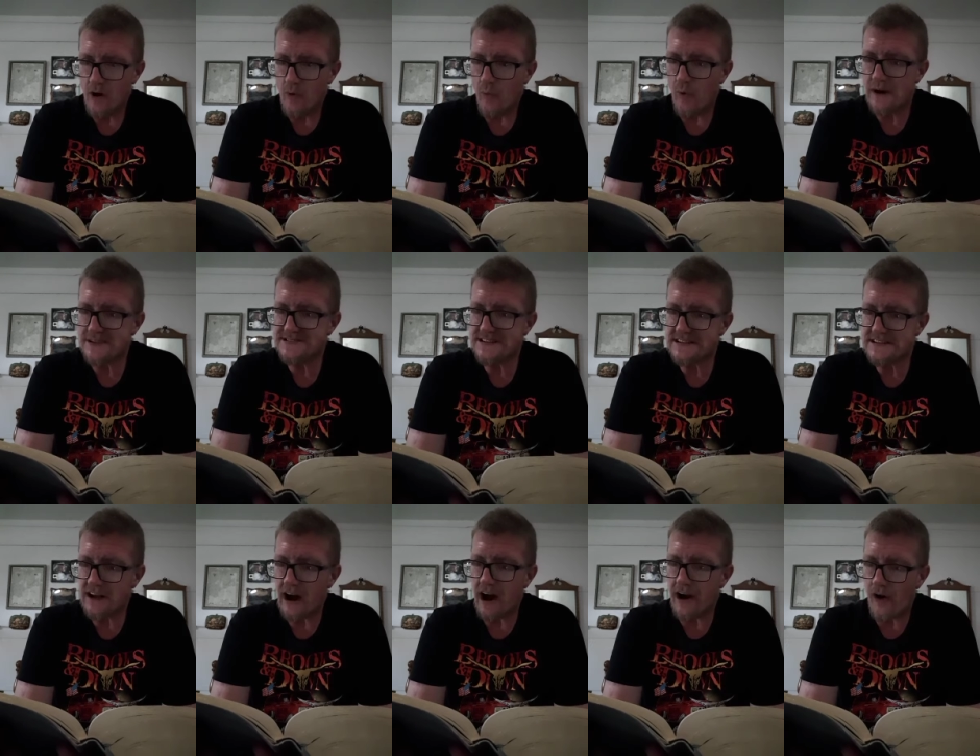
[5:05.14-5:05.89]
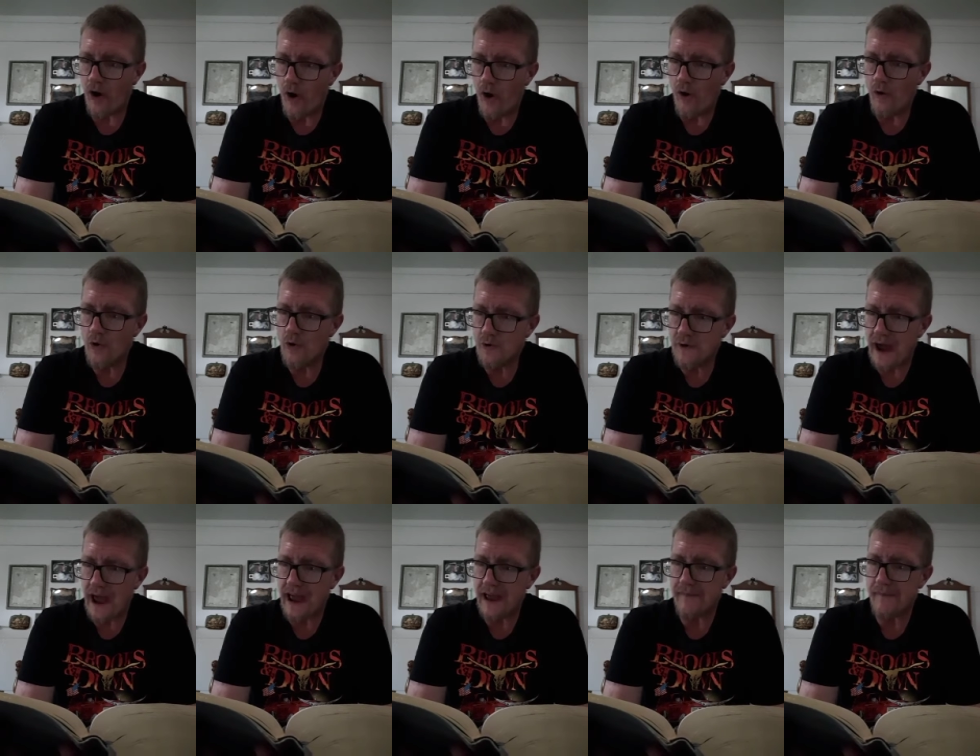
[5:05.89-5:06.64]
was it not all who
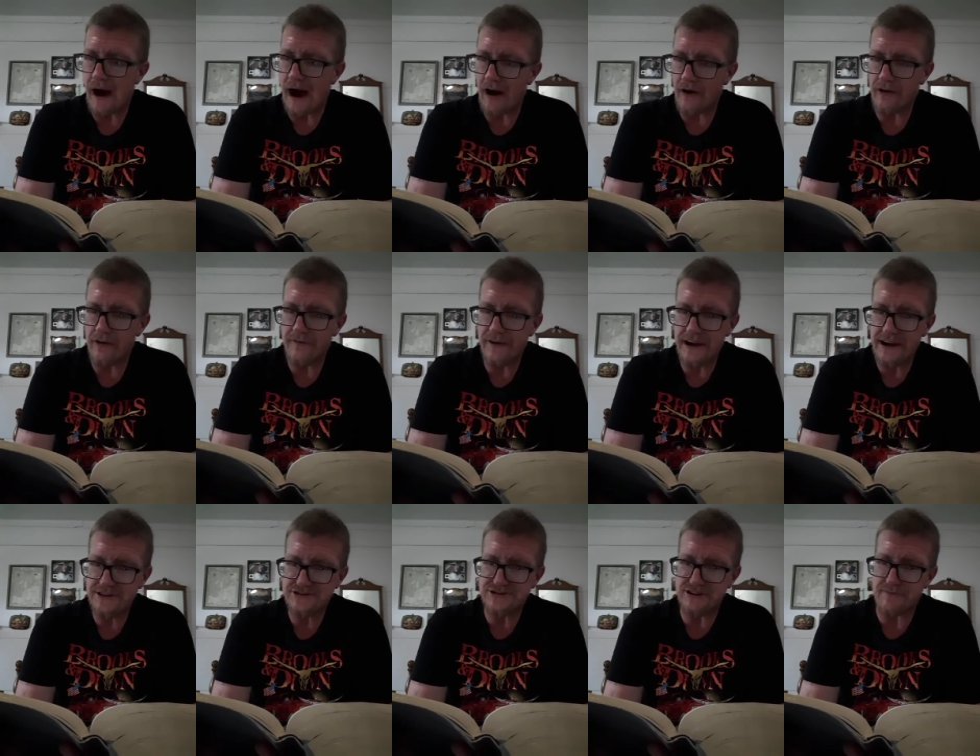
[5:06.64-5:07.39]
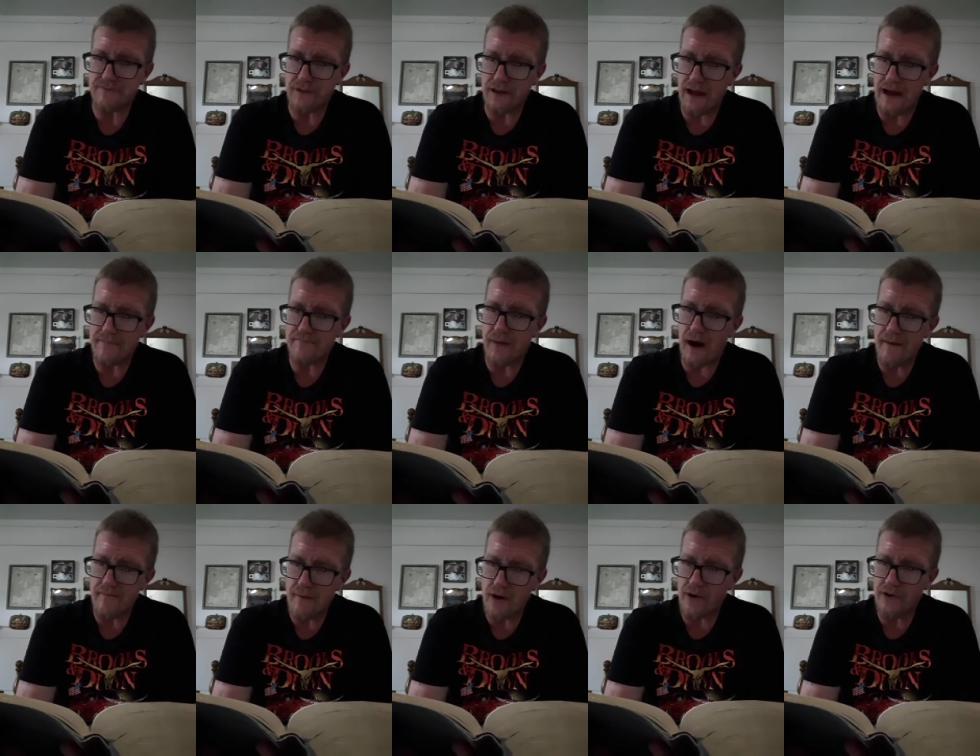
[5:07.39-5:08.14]
came out of Egypt, led
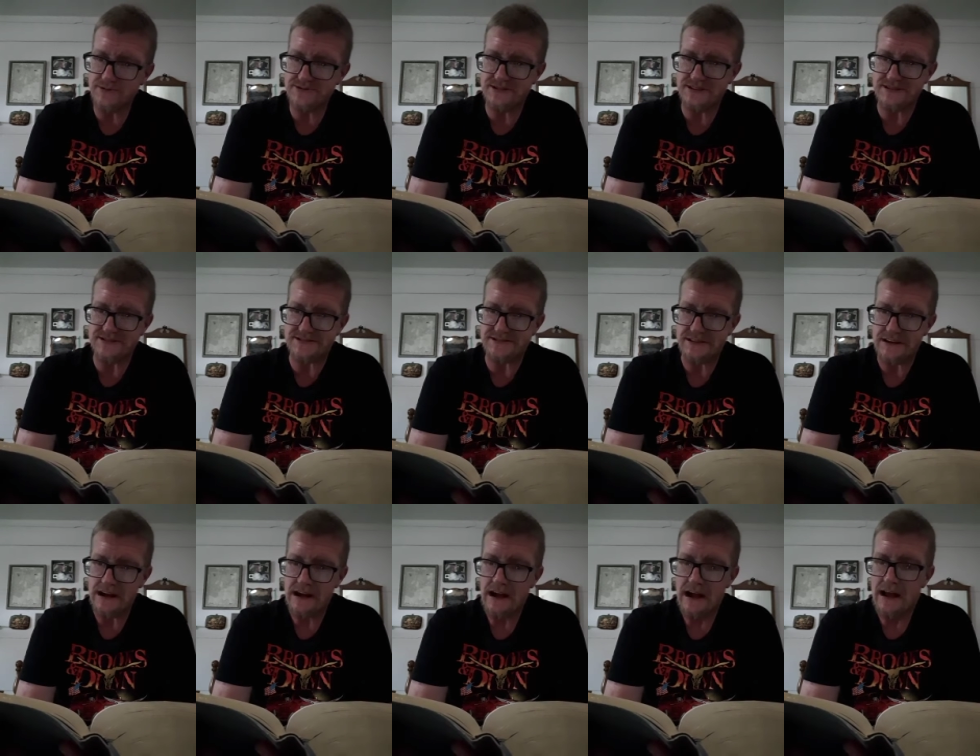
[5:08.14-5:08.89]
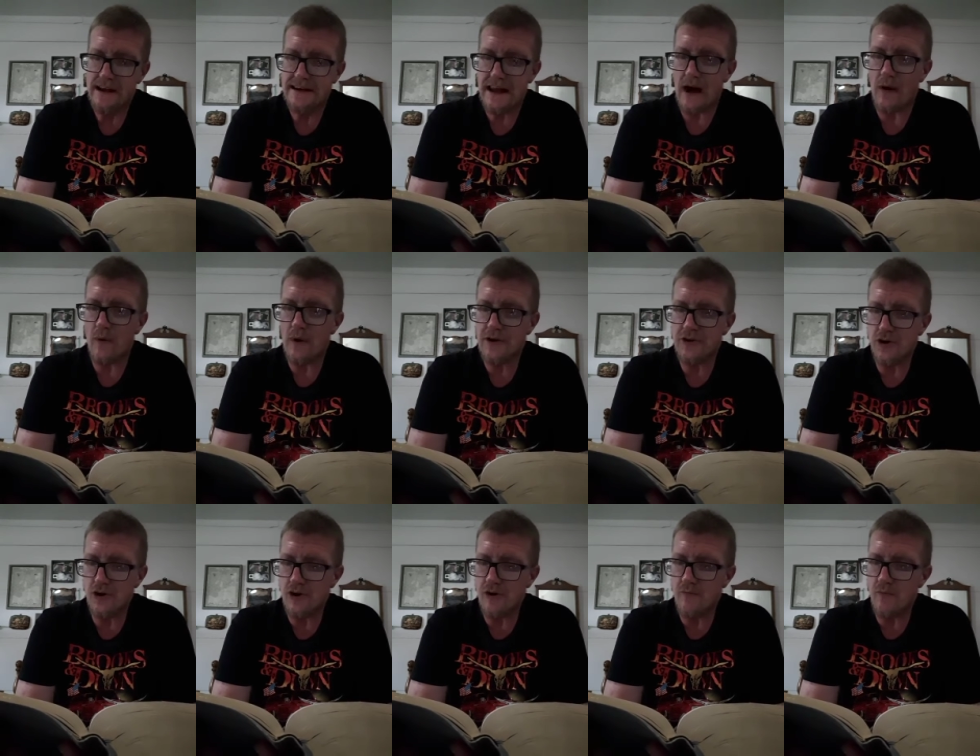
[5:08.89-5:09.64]
by Moses? Now
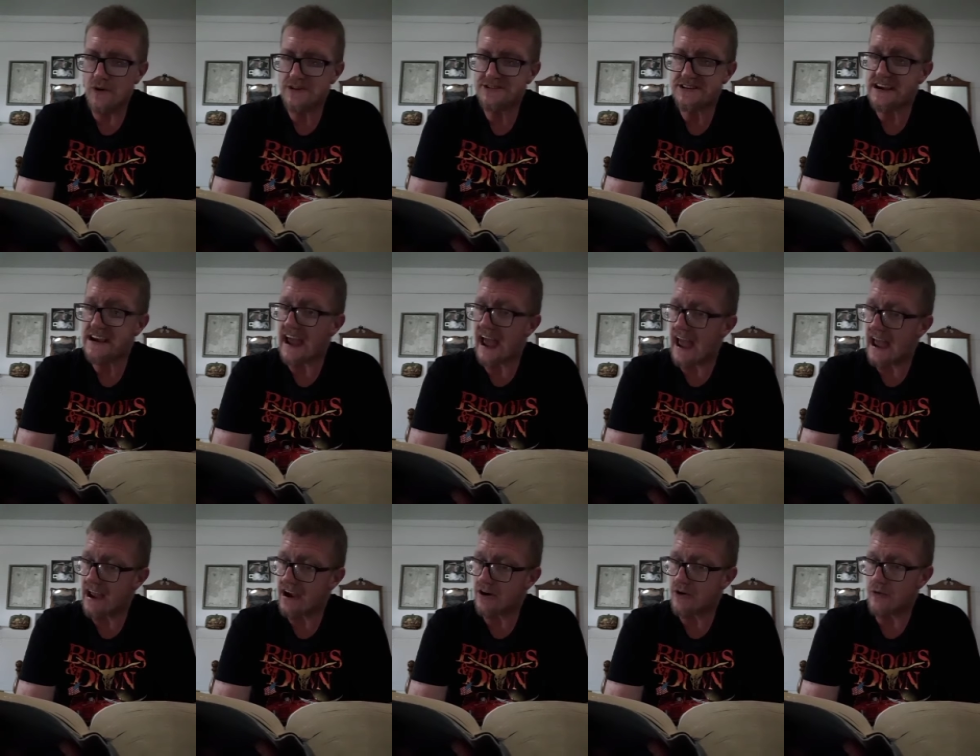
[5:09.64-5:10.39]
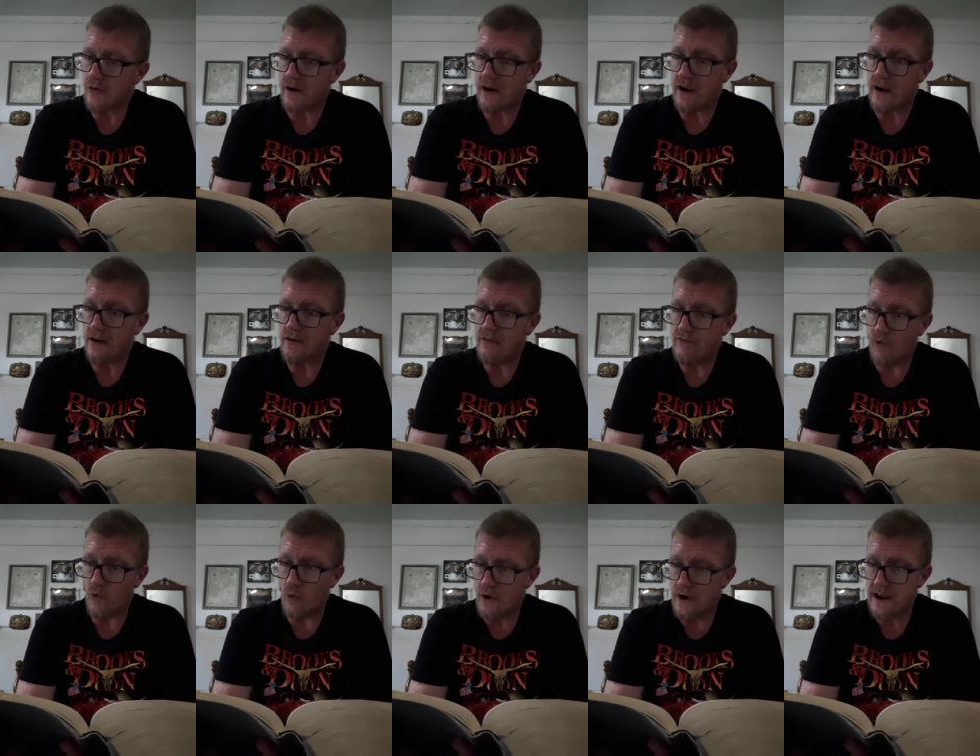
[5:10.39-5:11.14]
with whom was he angry
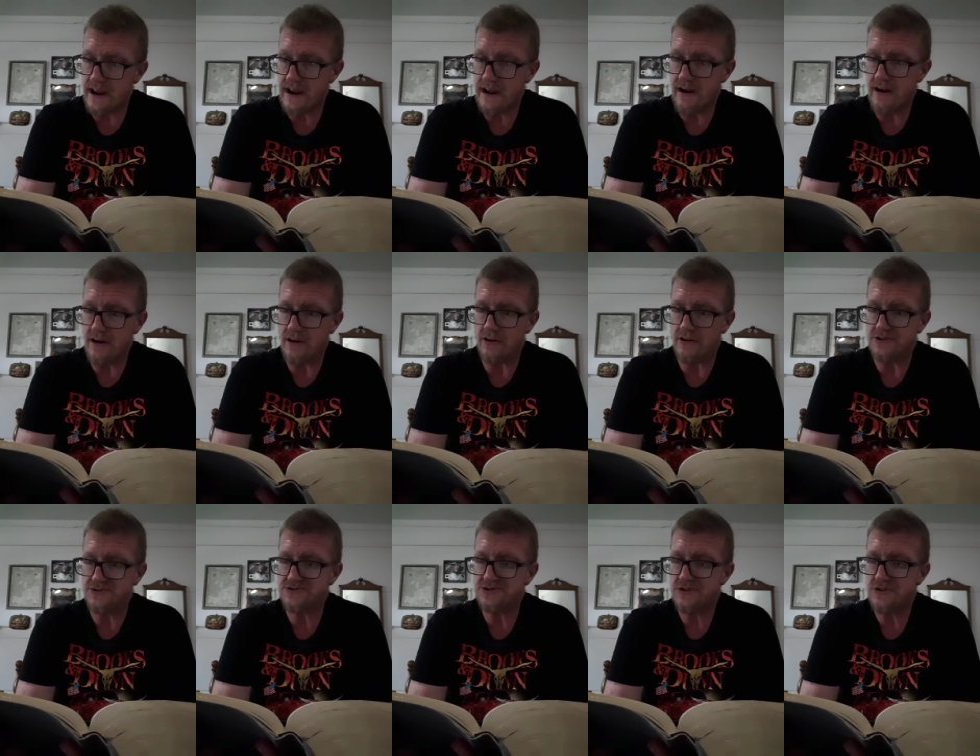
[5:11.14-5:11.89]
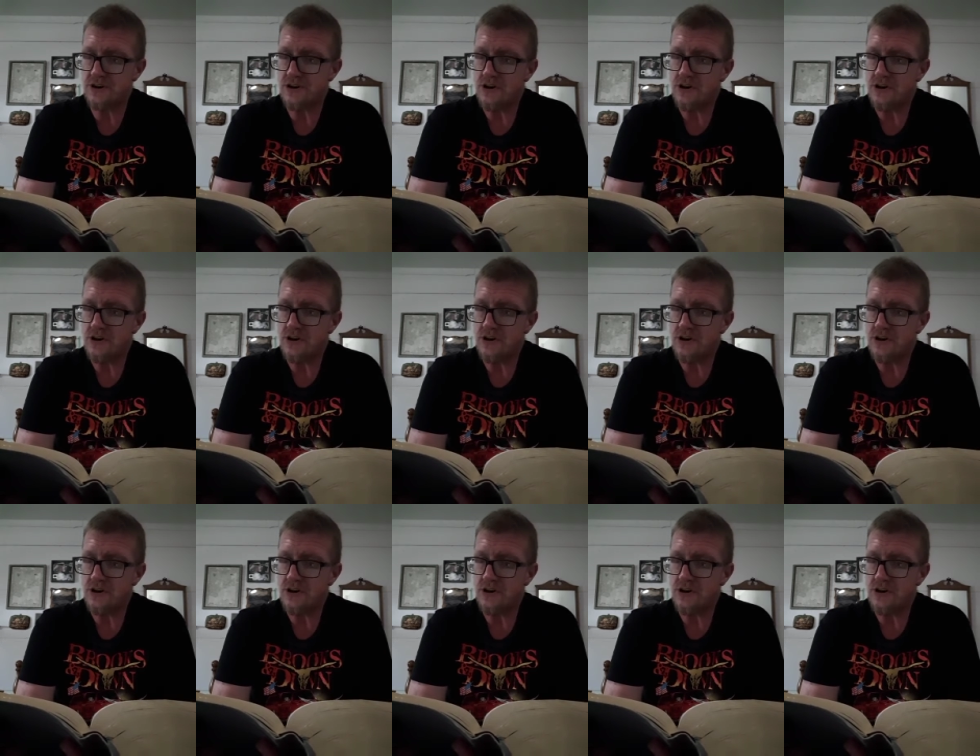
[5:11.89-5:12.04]
forty years?